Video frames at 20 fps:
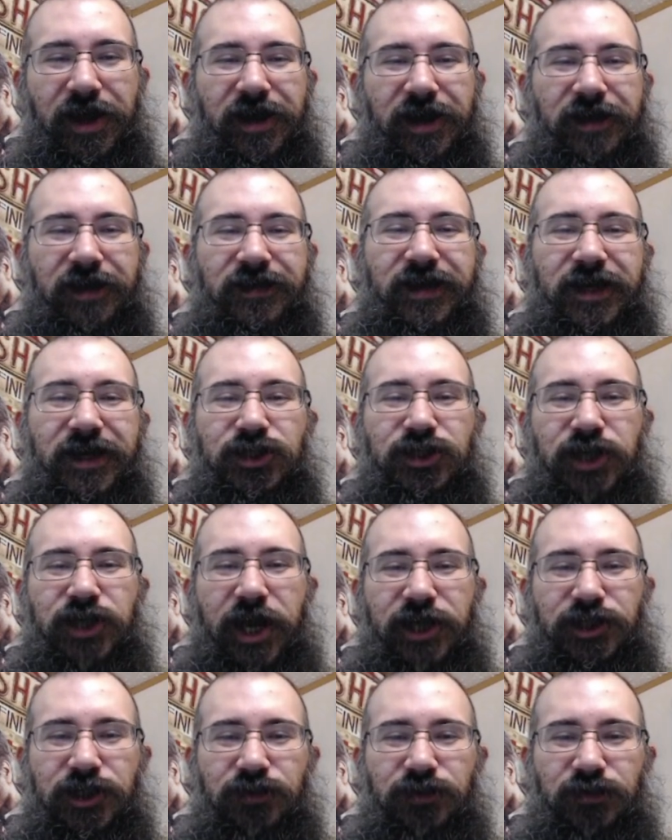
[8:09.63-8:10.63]
The
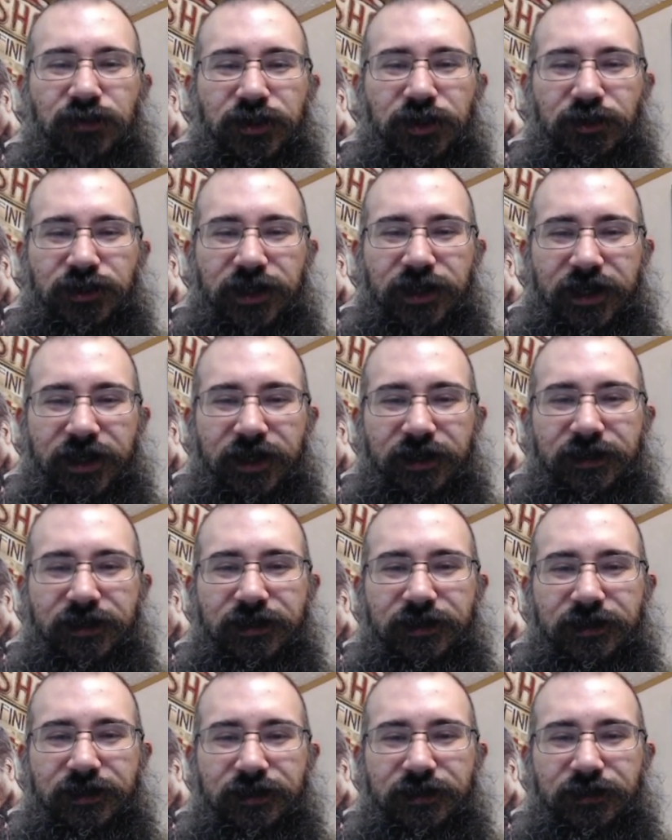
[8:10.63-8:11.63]
exchange is
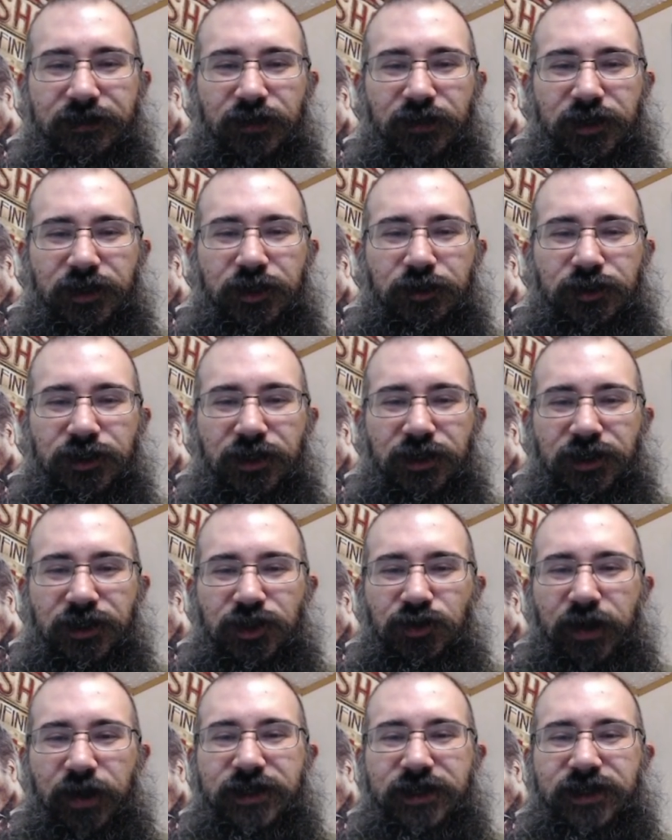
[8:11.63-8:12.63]
reduced to the
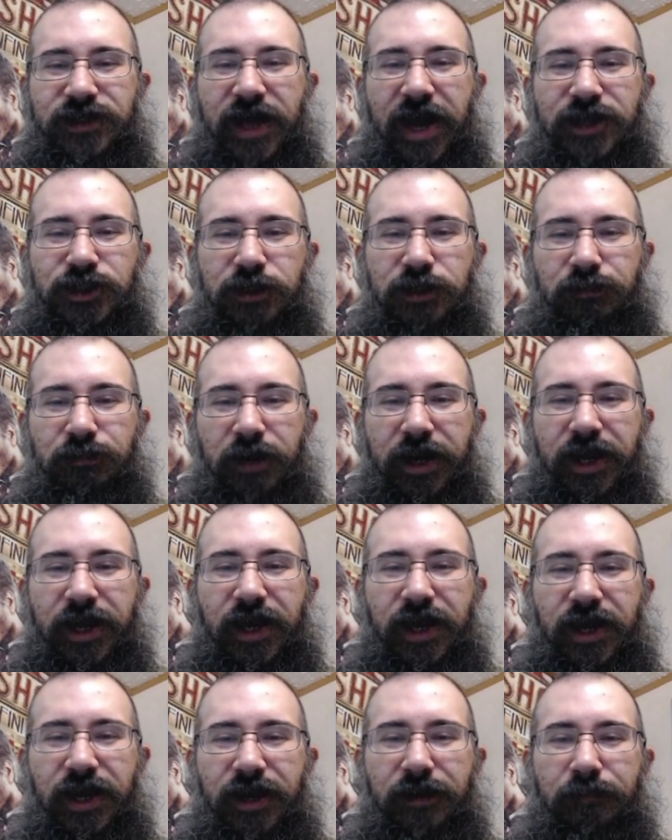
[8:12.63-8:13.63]
transaction, money
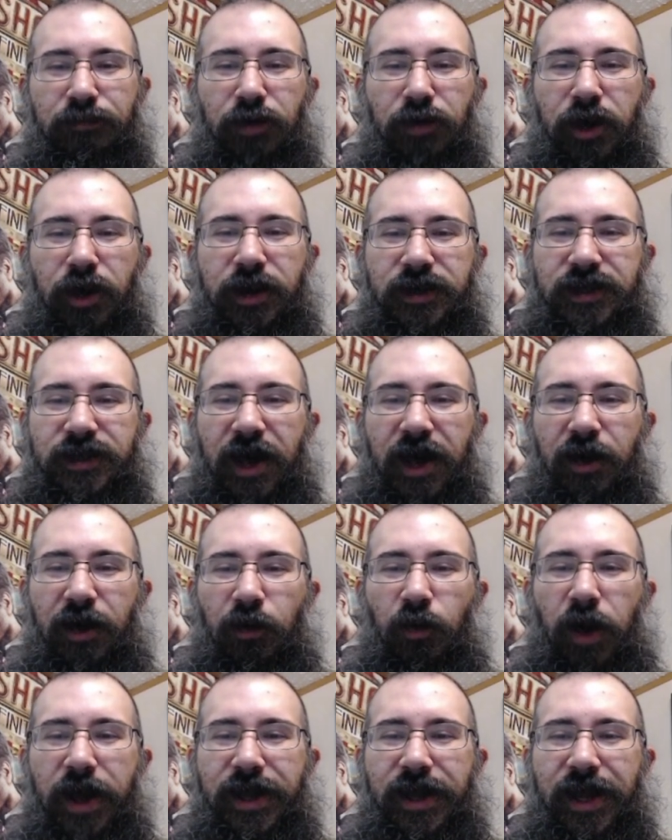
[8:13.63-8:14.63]
in, product out.
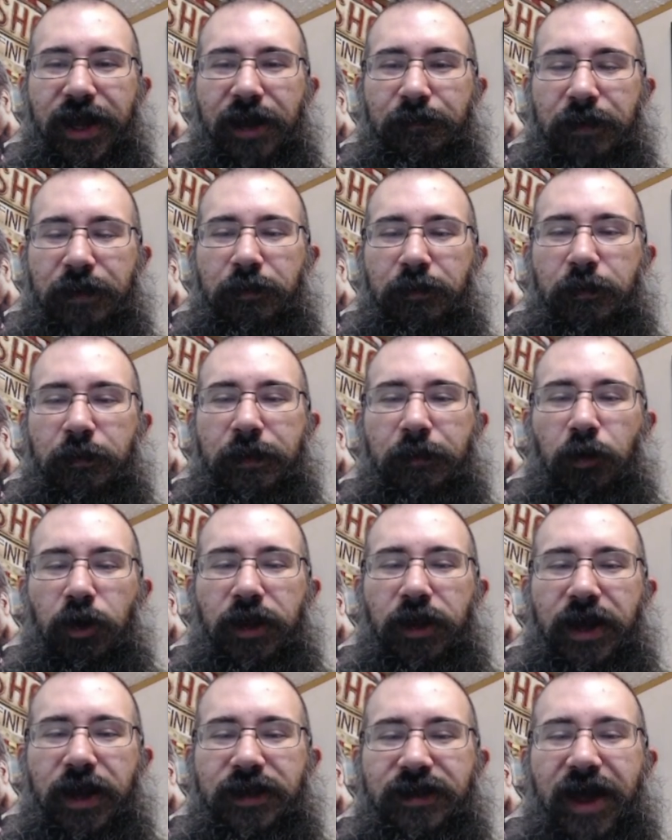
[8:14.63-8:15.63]
Why can't people be more
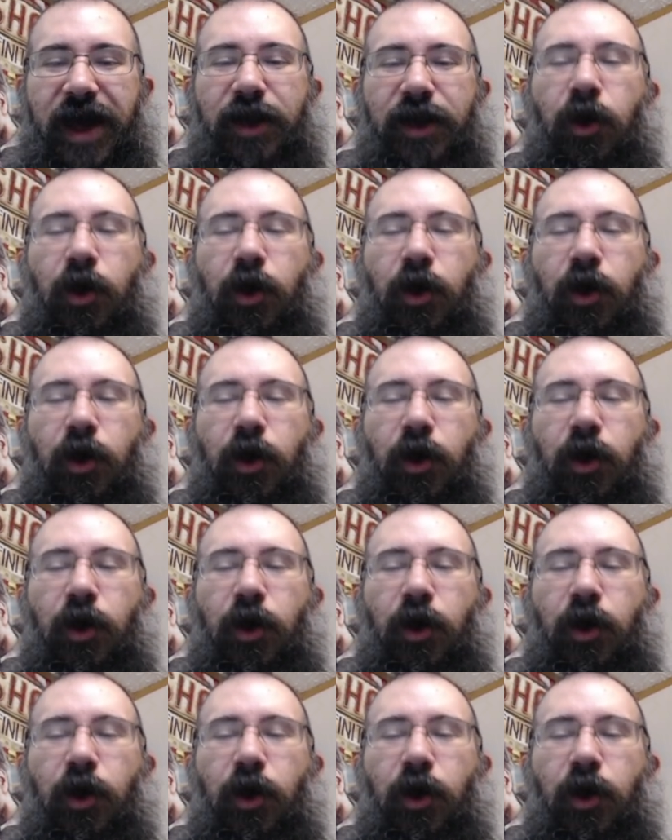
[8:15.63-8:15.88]
like that?